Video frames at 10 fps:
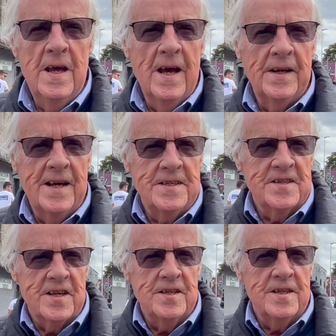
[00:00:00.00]
And I
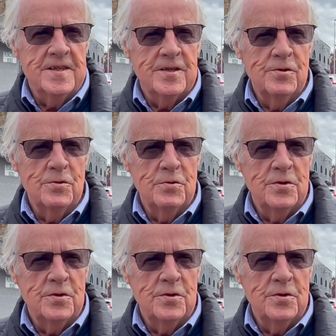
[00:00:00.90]
decided to